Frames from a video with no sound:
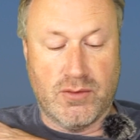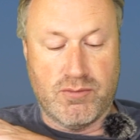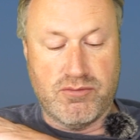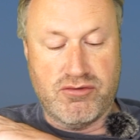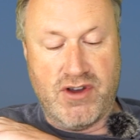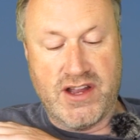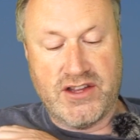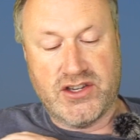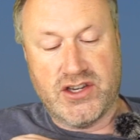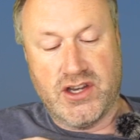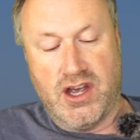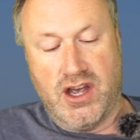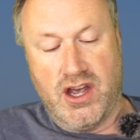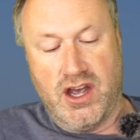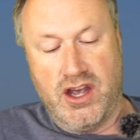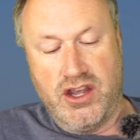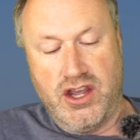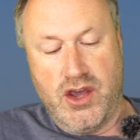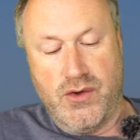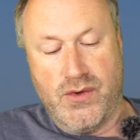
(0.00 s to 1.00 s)
operator
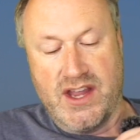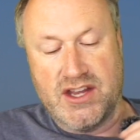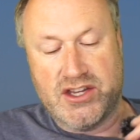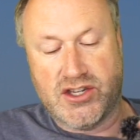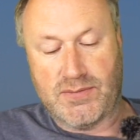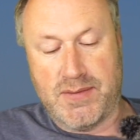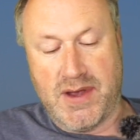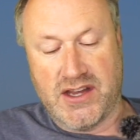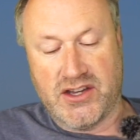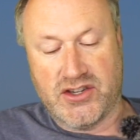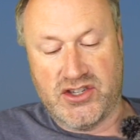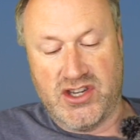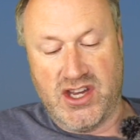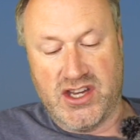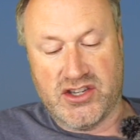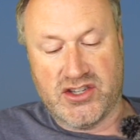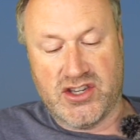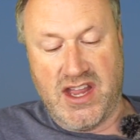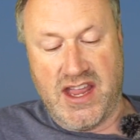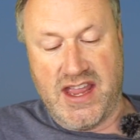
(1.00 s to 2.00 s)
and UAS spec
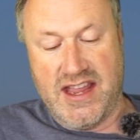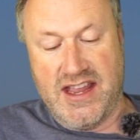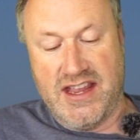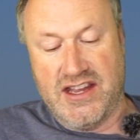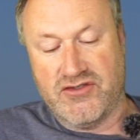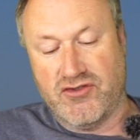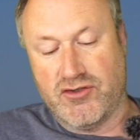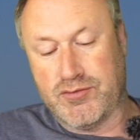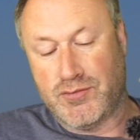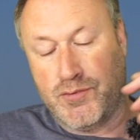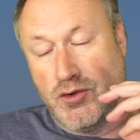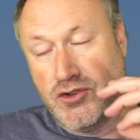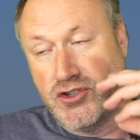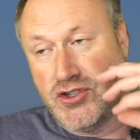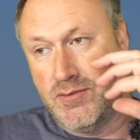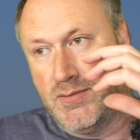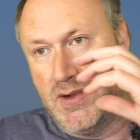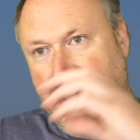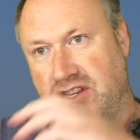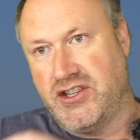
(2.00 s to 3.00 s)
60 is
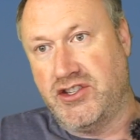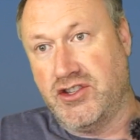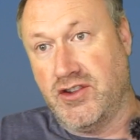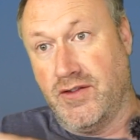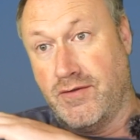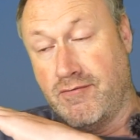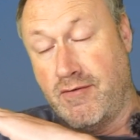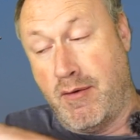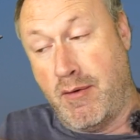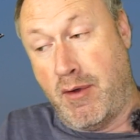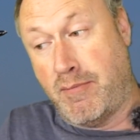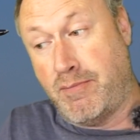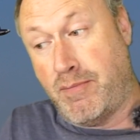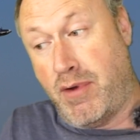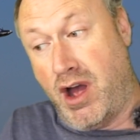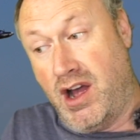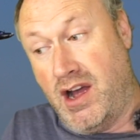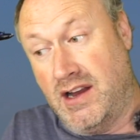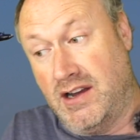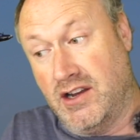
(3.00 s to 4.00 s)
responsibilities of the remote
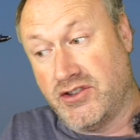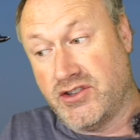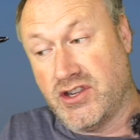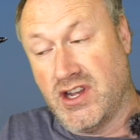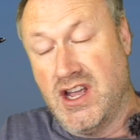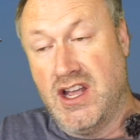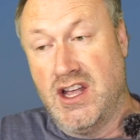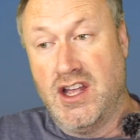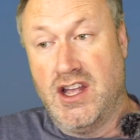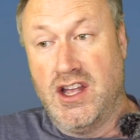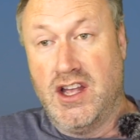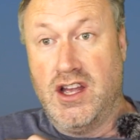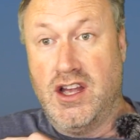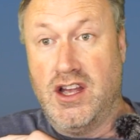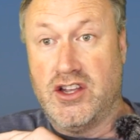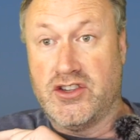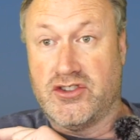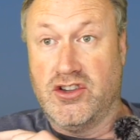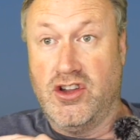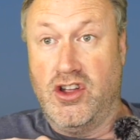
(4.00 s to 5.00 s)
pilot.
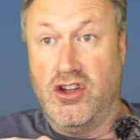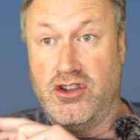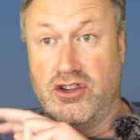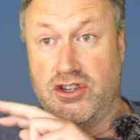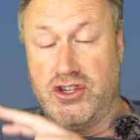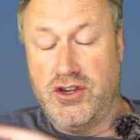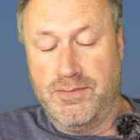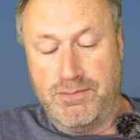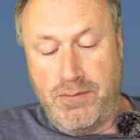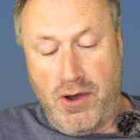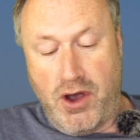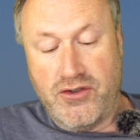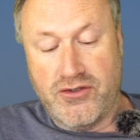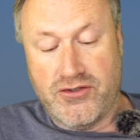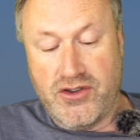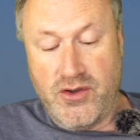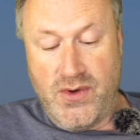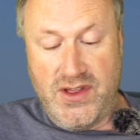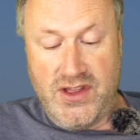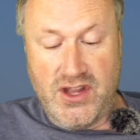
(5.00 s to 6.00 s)
As long as you're both
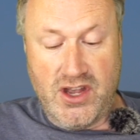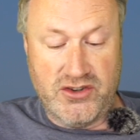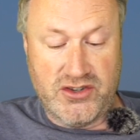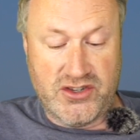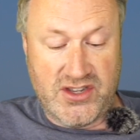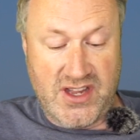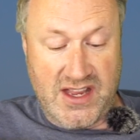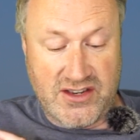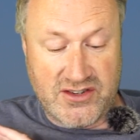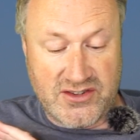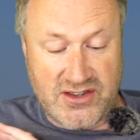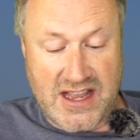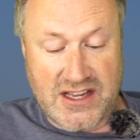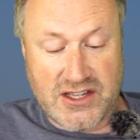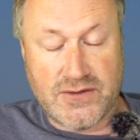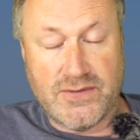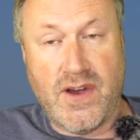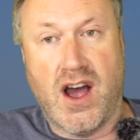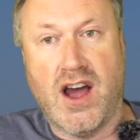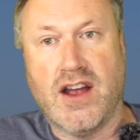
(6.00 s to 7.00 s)
doing those things, that's
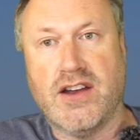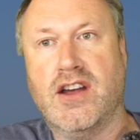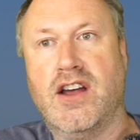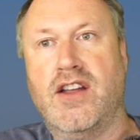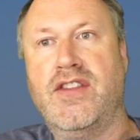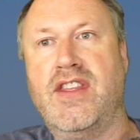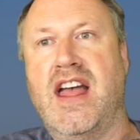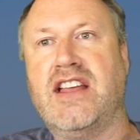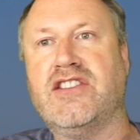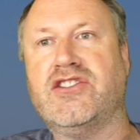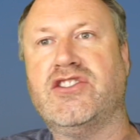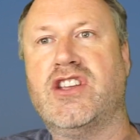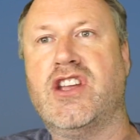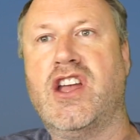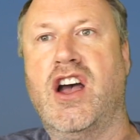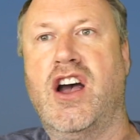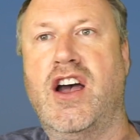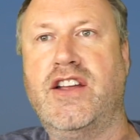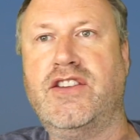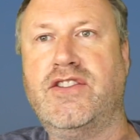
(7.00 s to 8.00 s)
fine. And that's the
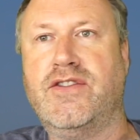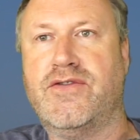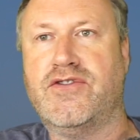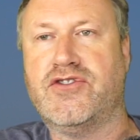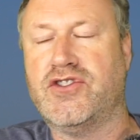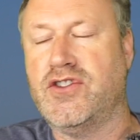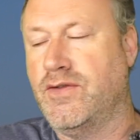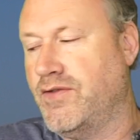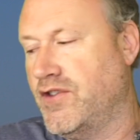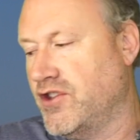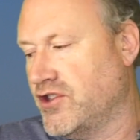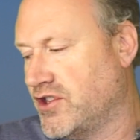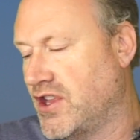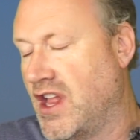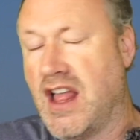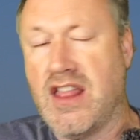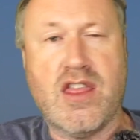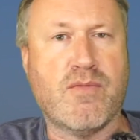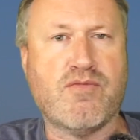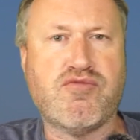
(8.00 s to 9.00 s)
kind of stuff that's
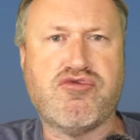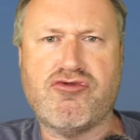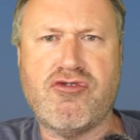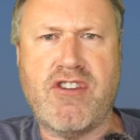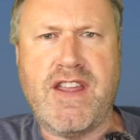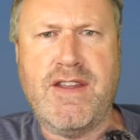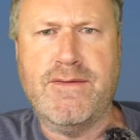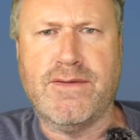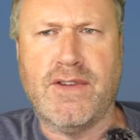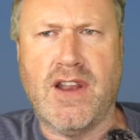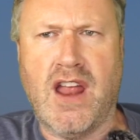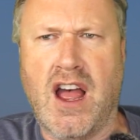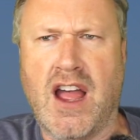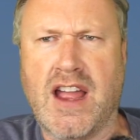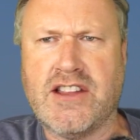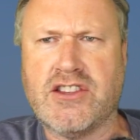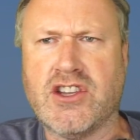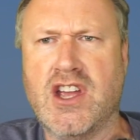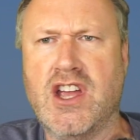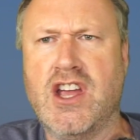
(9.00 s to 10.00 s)
like the
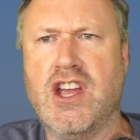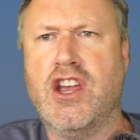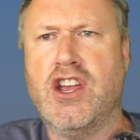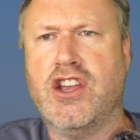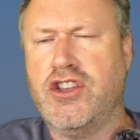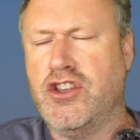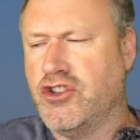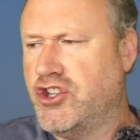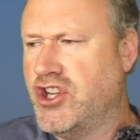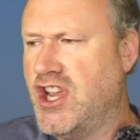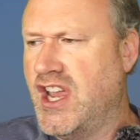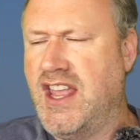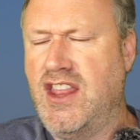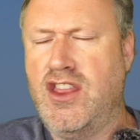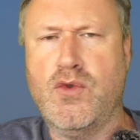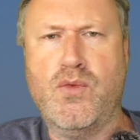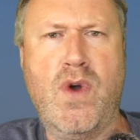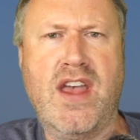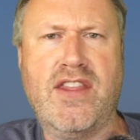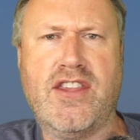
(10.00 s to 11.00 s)
pre-flight. You're checking the
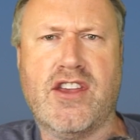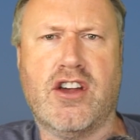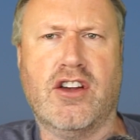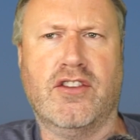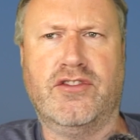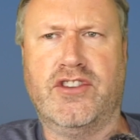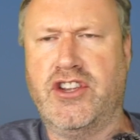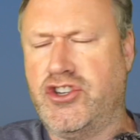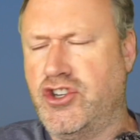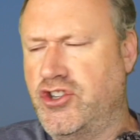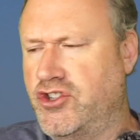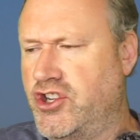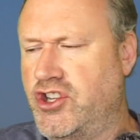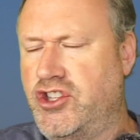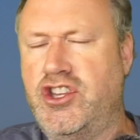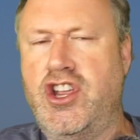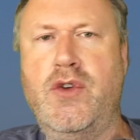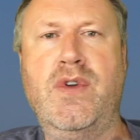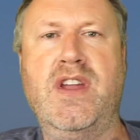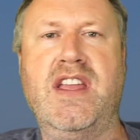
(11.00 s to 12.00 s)
weather conditions, you're
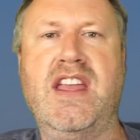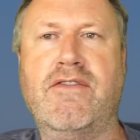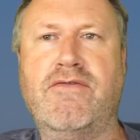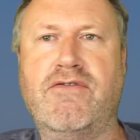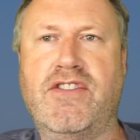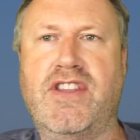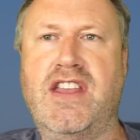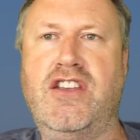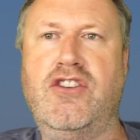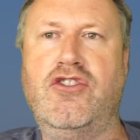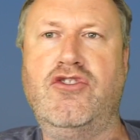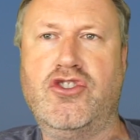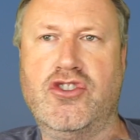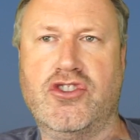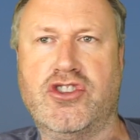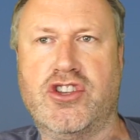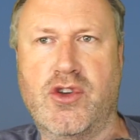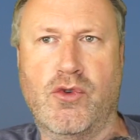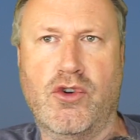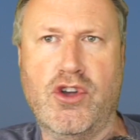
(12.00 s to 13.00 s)
doing everything you
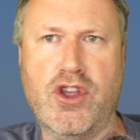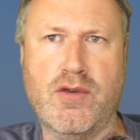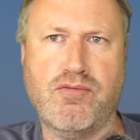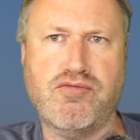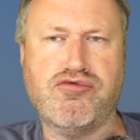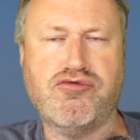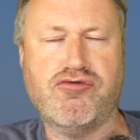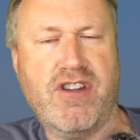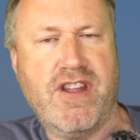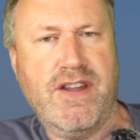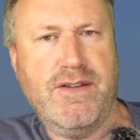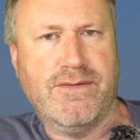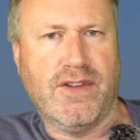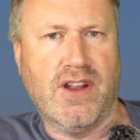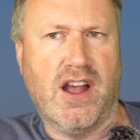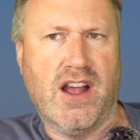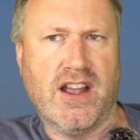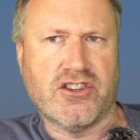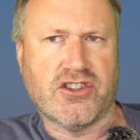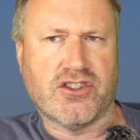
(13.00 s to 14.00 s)
should do, all your
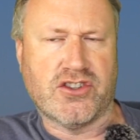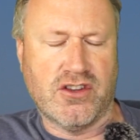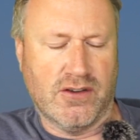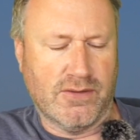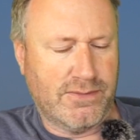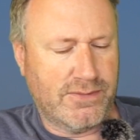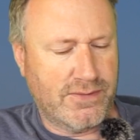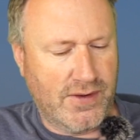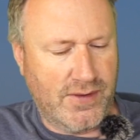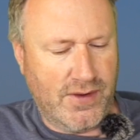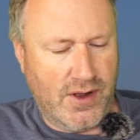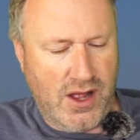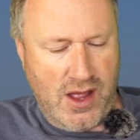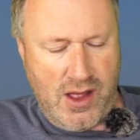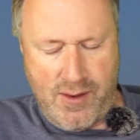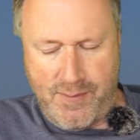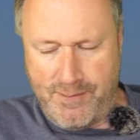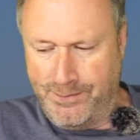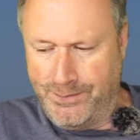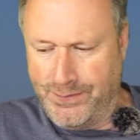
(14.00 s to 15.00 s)
pre-flight stuff,
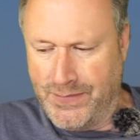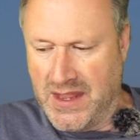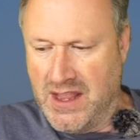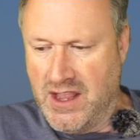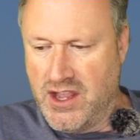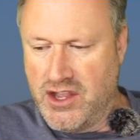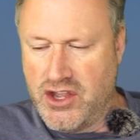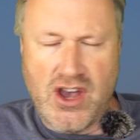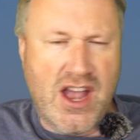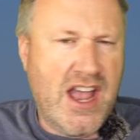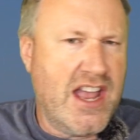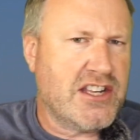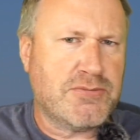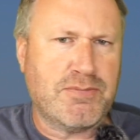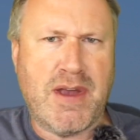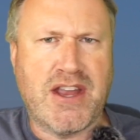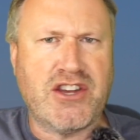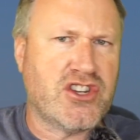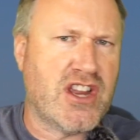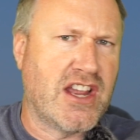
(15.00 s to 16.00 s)
your
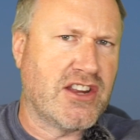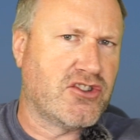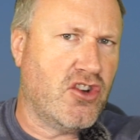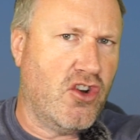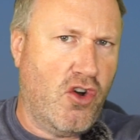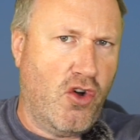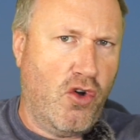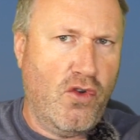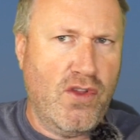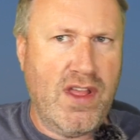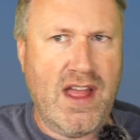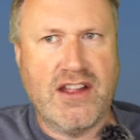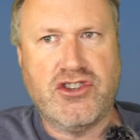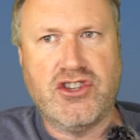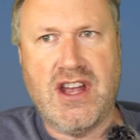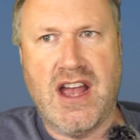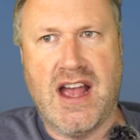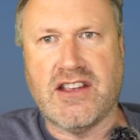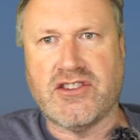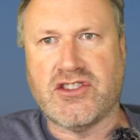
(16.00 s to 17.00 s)
airspace checks, all that
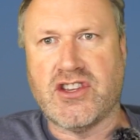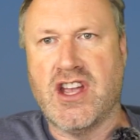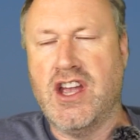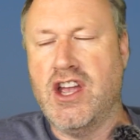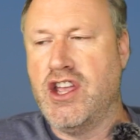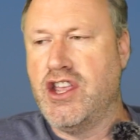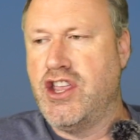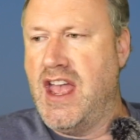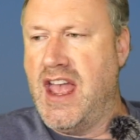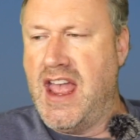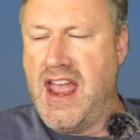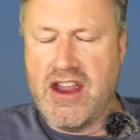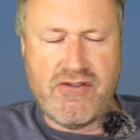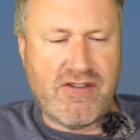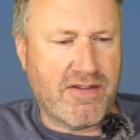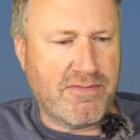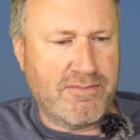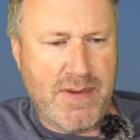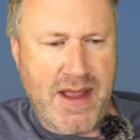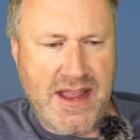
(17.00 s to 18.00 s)
jazz, your
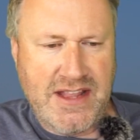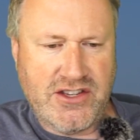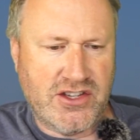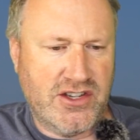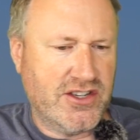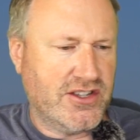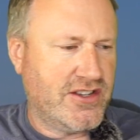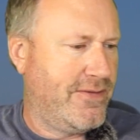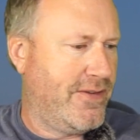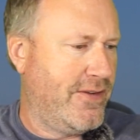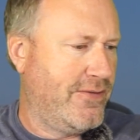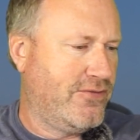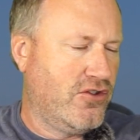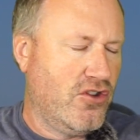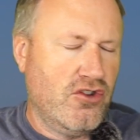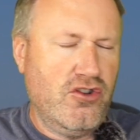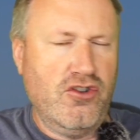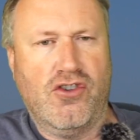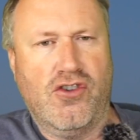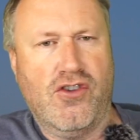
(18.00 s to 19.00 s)
aircraft maintenance. If you've
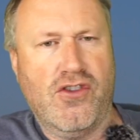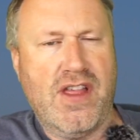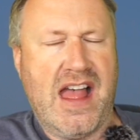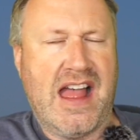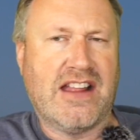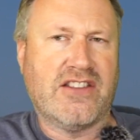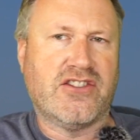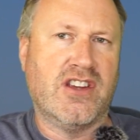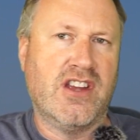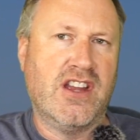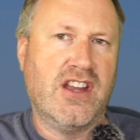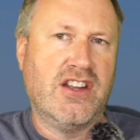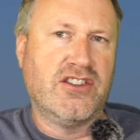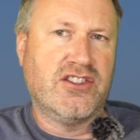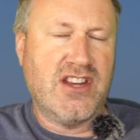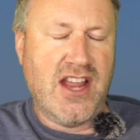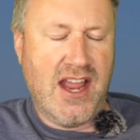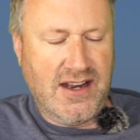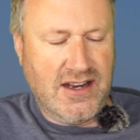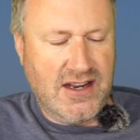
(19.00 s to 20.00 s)
done all that,
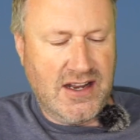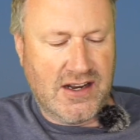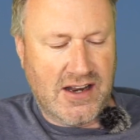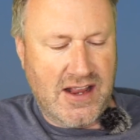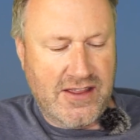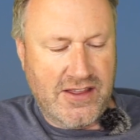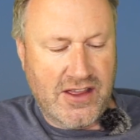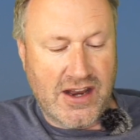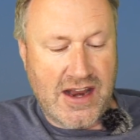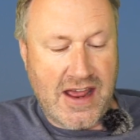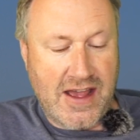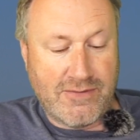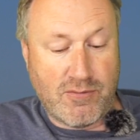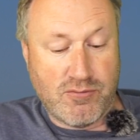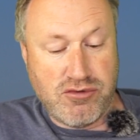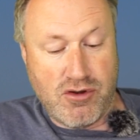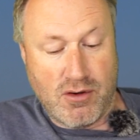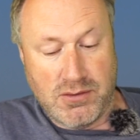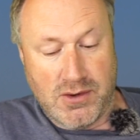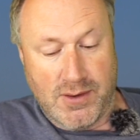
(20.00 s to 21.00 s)
technically they're going to have a
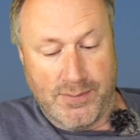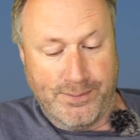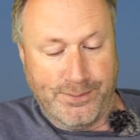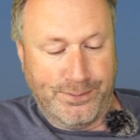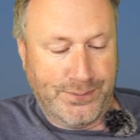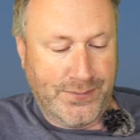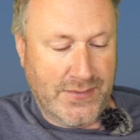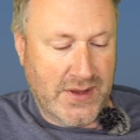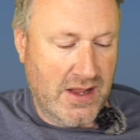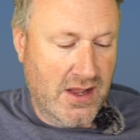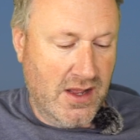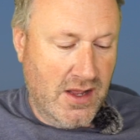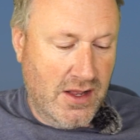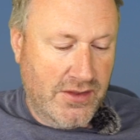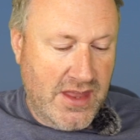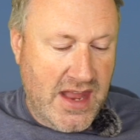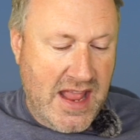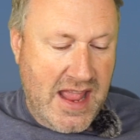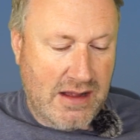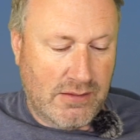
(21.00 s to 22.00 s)
problem.
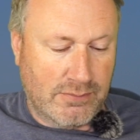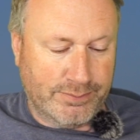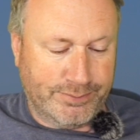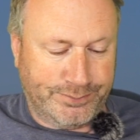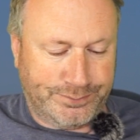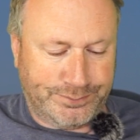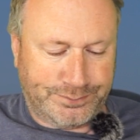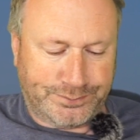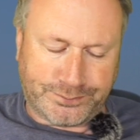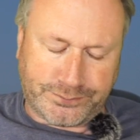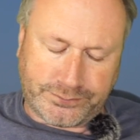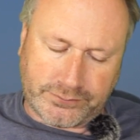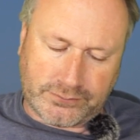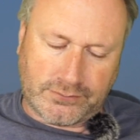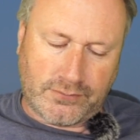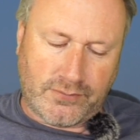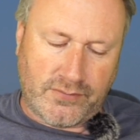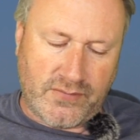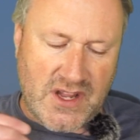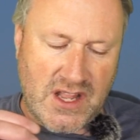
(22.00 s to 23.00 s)
Now,
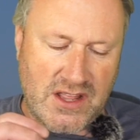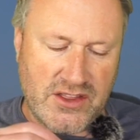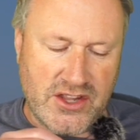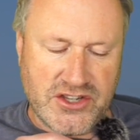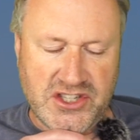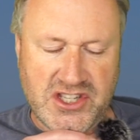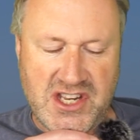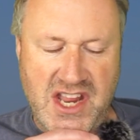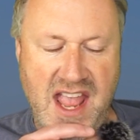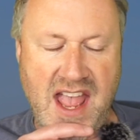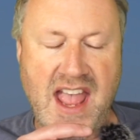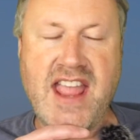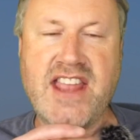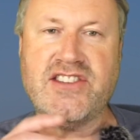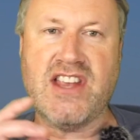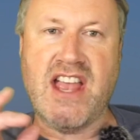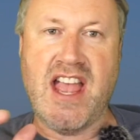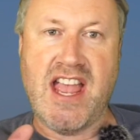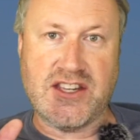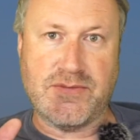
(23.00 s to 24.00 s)
the CAA's
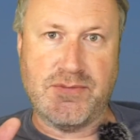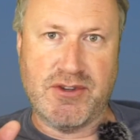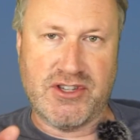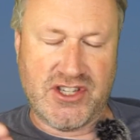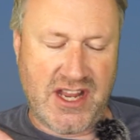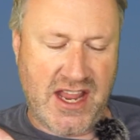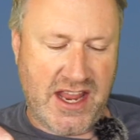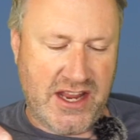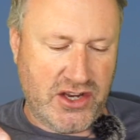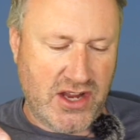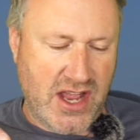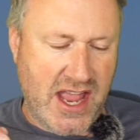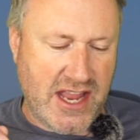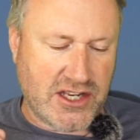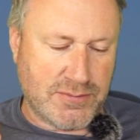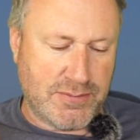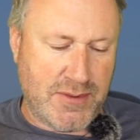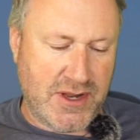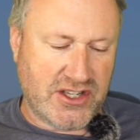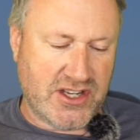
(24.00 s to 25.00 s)

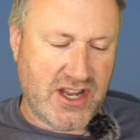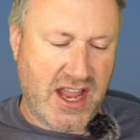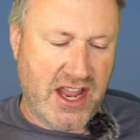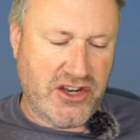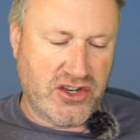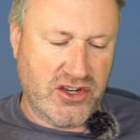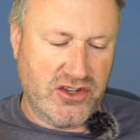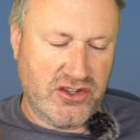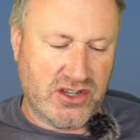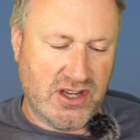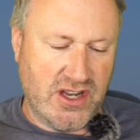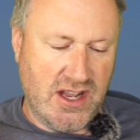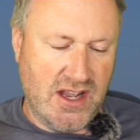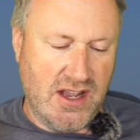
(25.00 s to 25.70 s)
expectations